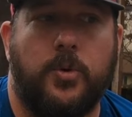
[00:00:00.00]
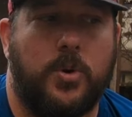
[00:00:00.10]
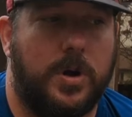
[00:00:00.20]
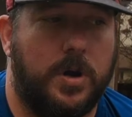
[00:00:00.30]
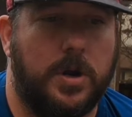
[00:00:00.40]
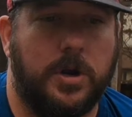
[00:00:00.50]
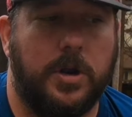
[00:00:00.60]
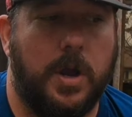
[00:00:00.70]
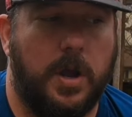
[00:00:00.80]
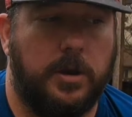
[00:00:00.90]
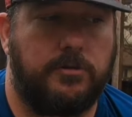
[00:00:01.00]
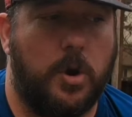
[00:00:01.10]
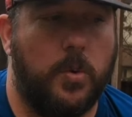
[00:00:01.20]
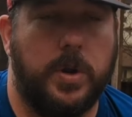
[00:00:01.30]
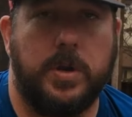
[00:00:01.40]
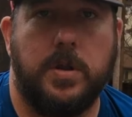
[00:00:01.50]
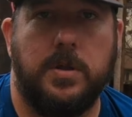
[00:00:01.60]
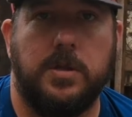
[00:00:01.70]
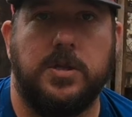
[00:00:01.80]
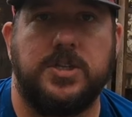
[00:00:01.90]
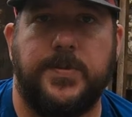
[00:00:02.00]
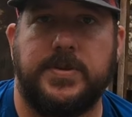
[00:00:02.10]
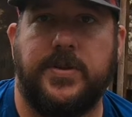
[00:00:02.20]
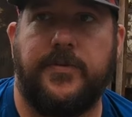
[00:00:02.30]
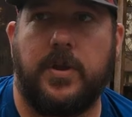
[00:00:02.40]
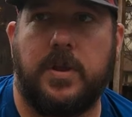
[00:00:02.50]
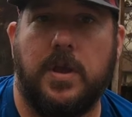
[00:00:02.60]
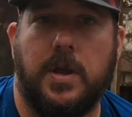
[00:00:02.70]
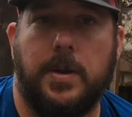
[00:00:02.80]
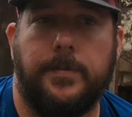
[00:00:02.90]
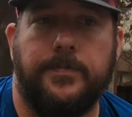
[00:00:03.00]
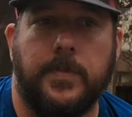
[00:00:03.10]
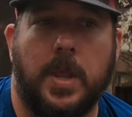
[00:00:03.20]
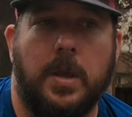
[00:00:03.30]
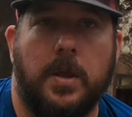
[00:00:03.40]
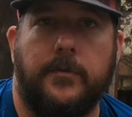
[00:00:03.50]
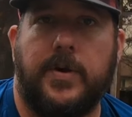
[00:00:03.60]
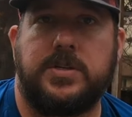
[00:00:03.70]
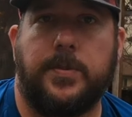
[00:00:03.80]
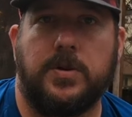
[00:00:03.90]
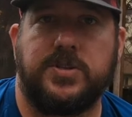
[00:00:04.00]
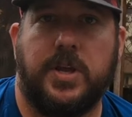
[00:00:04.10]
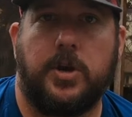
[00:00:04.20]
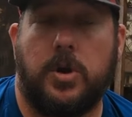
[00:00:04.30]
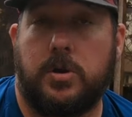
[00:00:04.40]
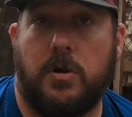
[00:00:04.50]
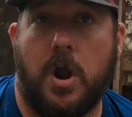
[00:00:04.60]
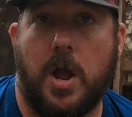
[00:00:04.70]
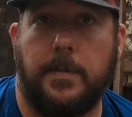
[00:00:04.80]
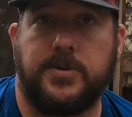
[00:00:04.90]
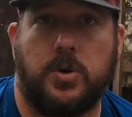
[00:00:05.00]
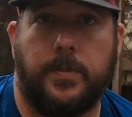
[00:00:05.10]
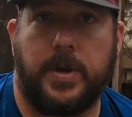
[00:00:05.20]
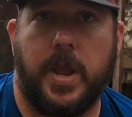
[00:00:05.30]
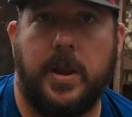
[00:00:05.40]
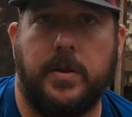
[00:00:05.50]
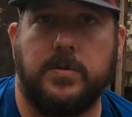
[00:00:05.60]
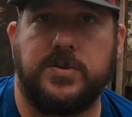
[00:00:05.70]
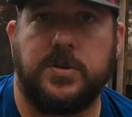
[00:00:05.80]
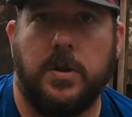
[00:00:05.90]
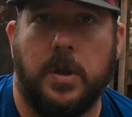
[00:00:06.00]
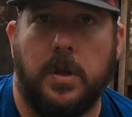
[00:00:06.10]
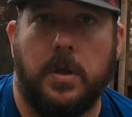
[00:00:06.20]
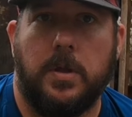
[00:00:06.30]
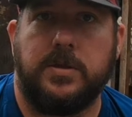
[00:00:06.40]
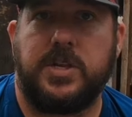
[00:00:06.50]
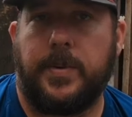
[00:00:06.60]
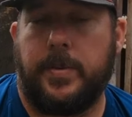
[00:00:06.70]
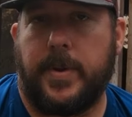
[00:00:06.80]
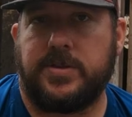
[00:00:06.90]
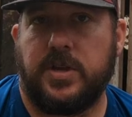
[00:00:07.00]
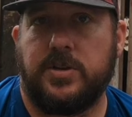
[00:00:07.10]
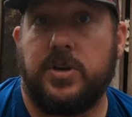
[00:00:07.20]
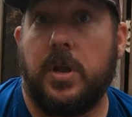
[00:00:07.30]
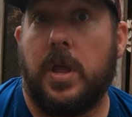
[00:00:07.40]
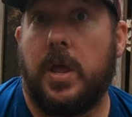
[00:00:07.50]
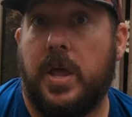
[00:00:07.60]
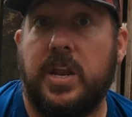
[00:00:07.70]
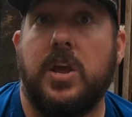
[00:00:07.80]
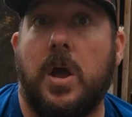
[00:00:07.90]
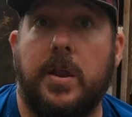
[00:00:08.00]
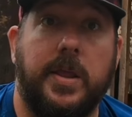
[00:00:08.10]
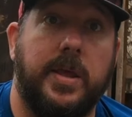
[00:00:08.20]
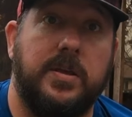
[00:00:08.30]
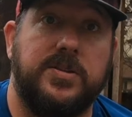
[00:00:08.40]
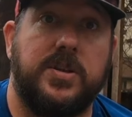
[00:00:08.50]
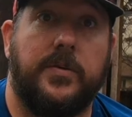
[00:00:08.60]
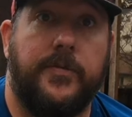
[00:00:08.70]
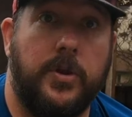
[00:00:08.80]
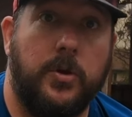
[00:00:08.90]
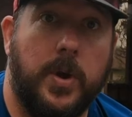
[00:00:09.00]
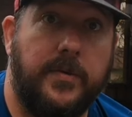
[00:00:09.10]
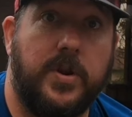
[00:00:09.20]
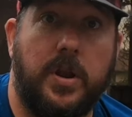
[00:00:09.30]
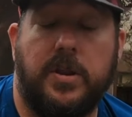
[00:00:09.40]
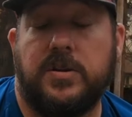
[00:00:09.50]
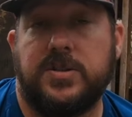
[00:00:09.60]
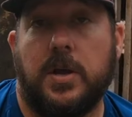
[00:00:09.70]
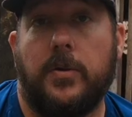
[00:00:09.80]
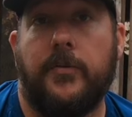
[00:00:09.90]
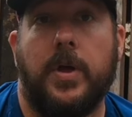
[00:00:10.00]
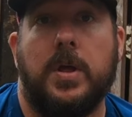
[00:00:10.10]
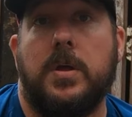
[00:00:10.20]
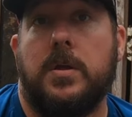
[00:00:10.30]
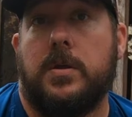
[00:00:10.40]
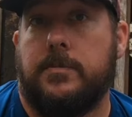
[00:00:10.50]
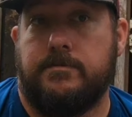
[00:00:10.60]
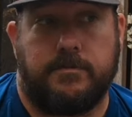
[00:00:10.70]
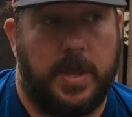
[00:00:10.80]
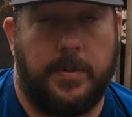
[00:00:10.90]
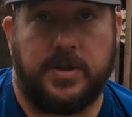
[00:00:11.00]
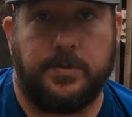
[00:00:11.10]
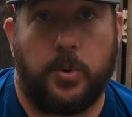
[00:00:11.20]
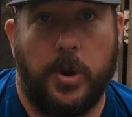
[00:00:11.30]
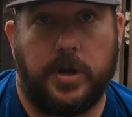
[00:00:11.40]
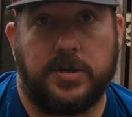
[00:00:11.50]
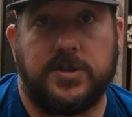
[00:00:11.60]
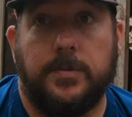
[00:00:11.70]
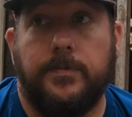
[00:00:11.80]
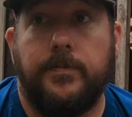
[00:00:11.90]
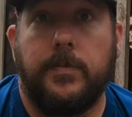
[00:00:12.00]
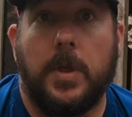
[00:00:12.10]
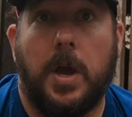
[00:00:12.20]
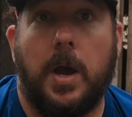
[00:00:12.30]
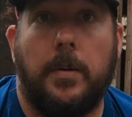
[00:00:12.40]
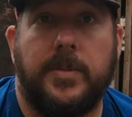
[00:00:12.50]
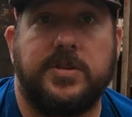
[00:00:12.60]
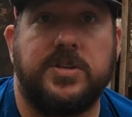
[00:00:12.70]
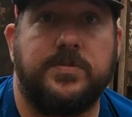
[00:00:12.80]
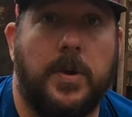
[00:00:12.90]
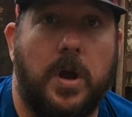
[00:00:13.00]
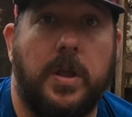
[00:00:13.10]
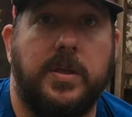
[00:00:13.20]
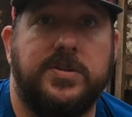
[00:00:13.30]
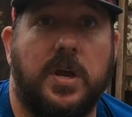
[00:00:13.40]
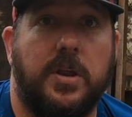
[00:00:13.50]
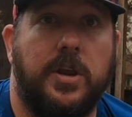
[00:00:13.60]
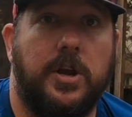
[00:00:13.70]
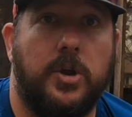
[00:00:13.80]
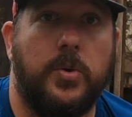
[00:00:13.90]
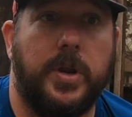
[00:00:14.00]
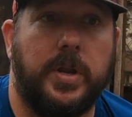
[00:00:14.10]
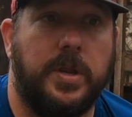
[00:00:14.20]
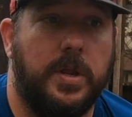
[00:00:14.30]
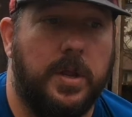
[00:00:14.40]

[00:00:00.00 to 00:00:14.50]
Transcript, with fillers: for uh, growing specific um, vegetables in or crops or potatoes send me a message. Any ideas? If you have done it yourself, give me some pointers. Um, this is my second year doing it.